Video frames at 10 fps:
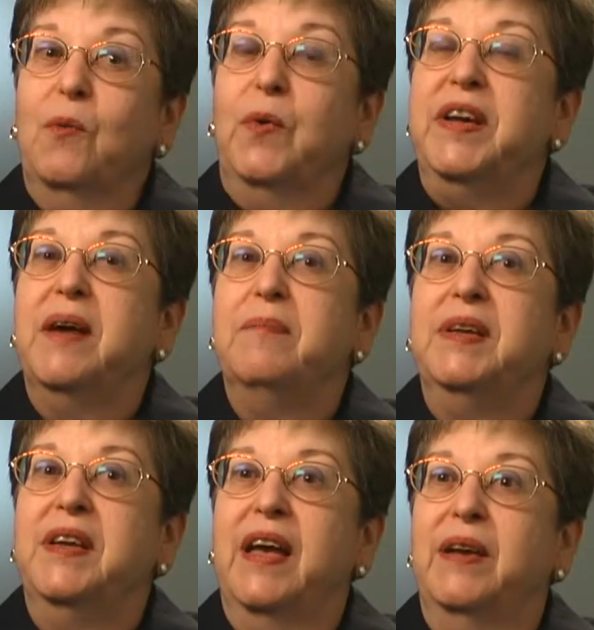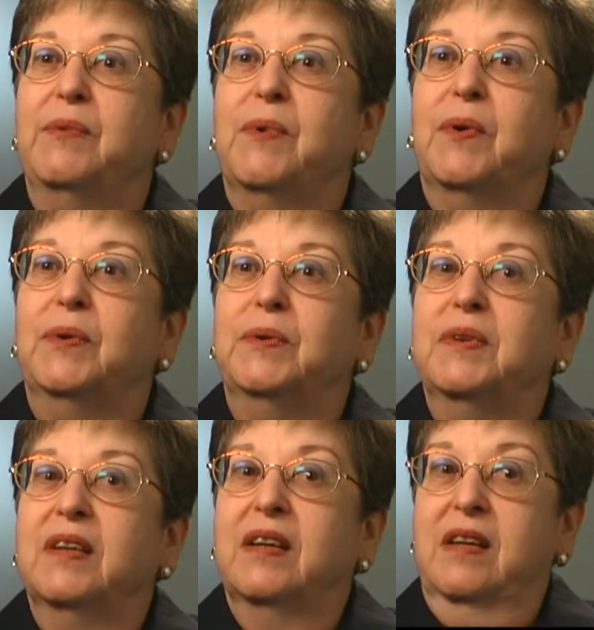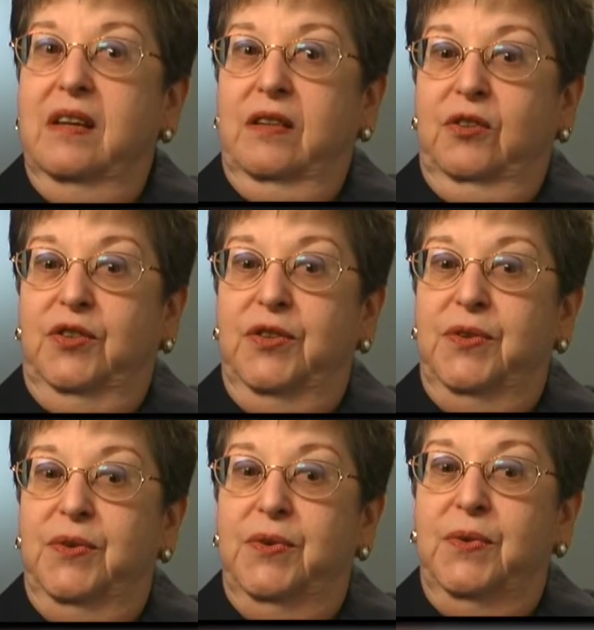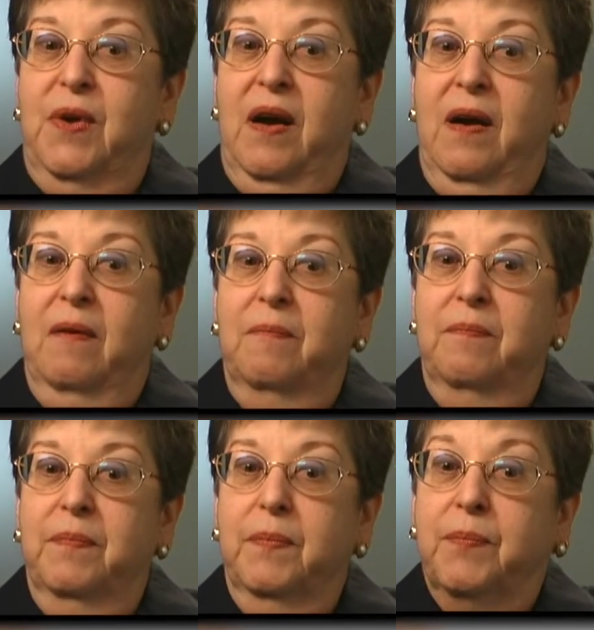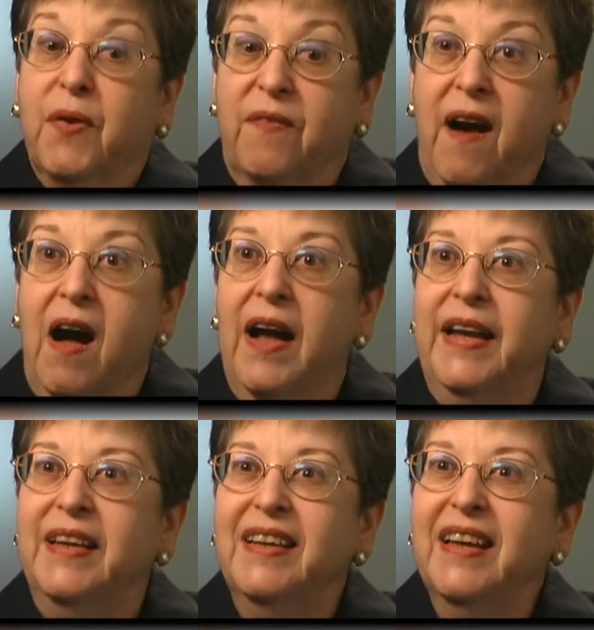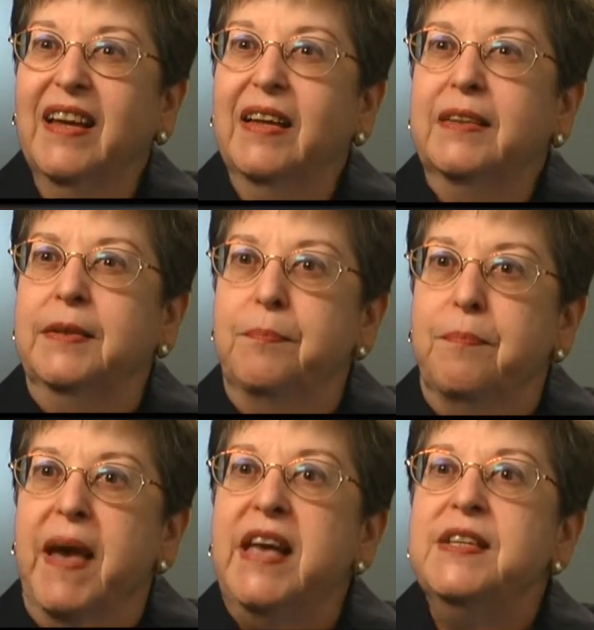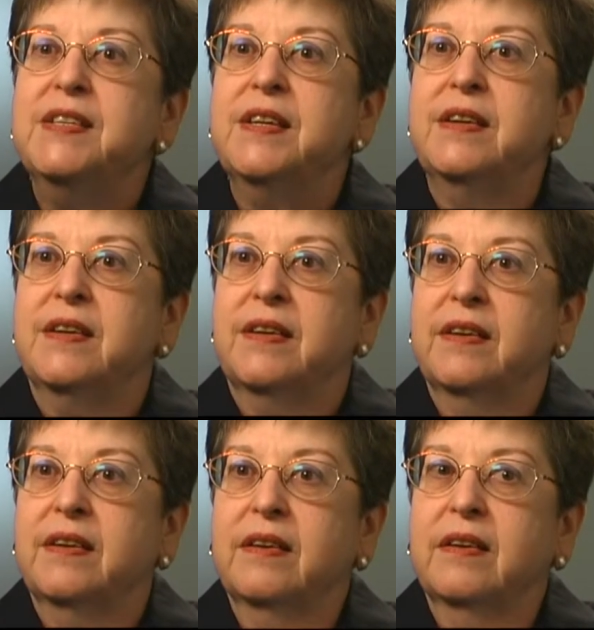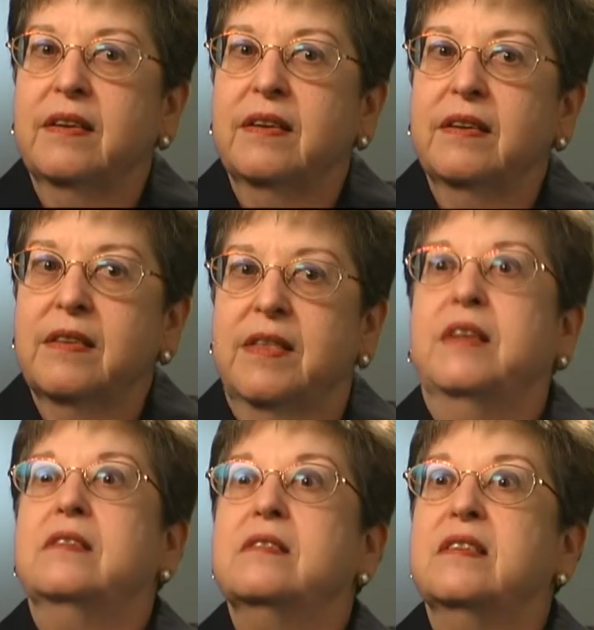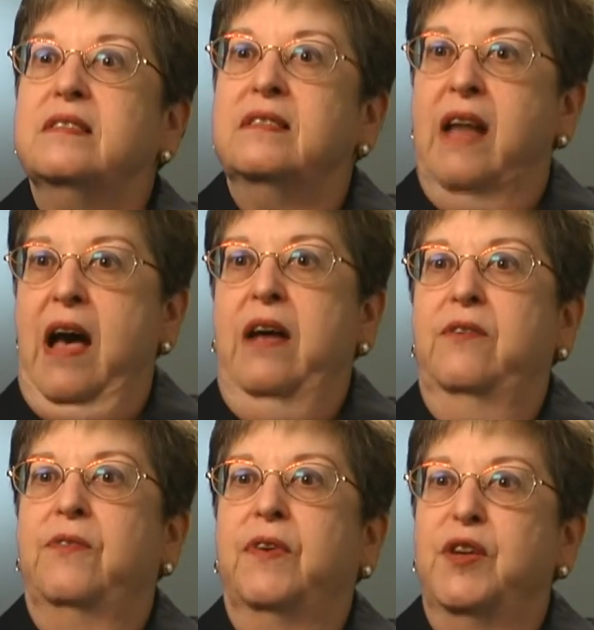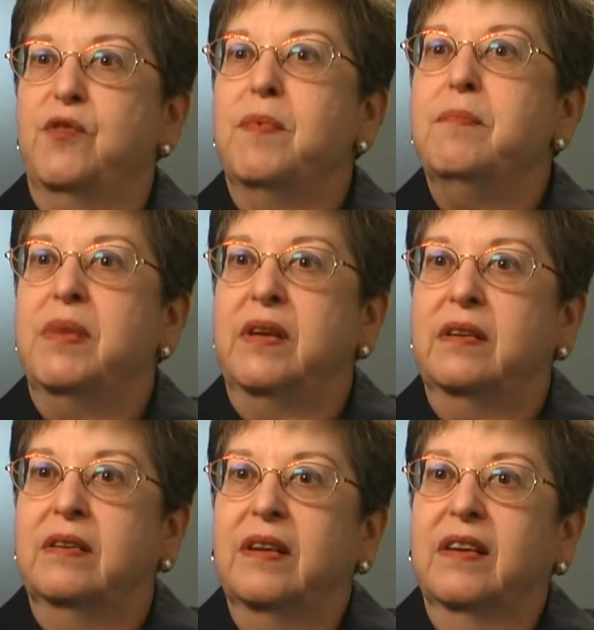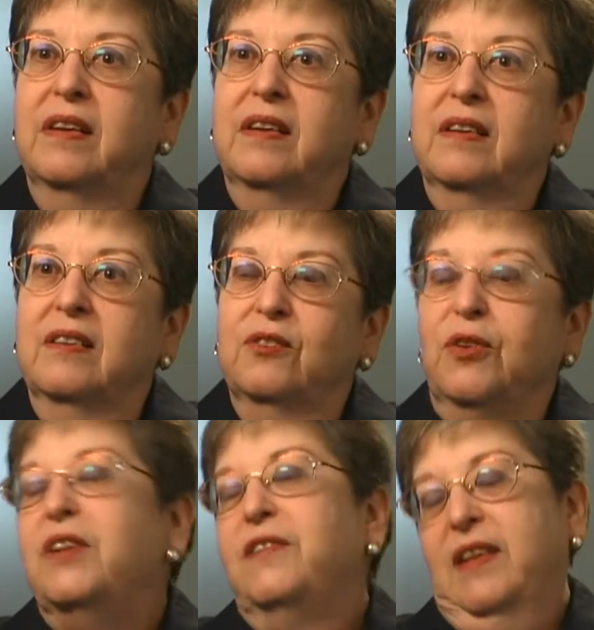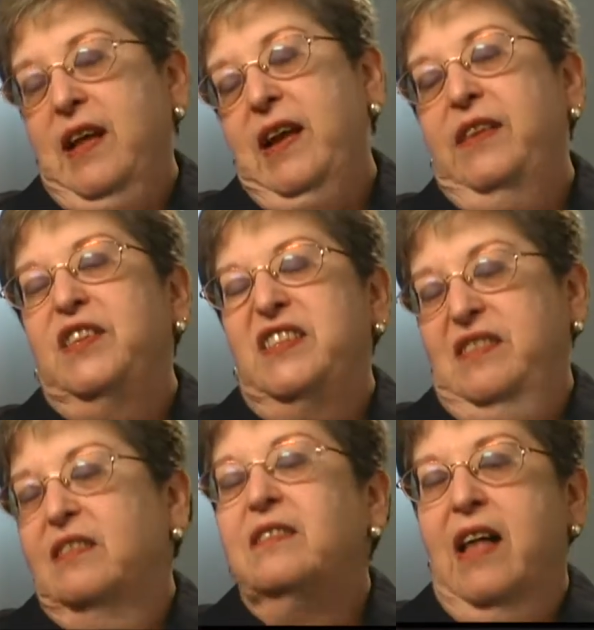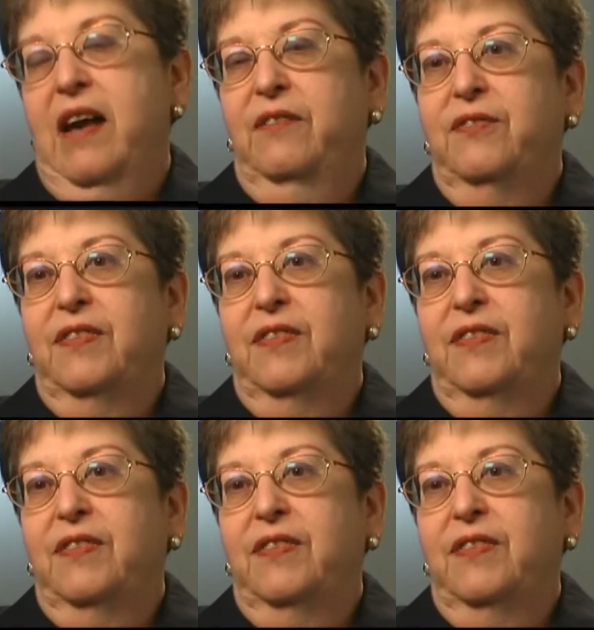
we have been able to um, provide the basic things in life for a human being to live a, a decent life.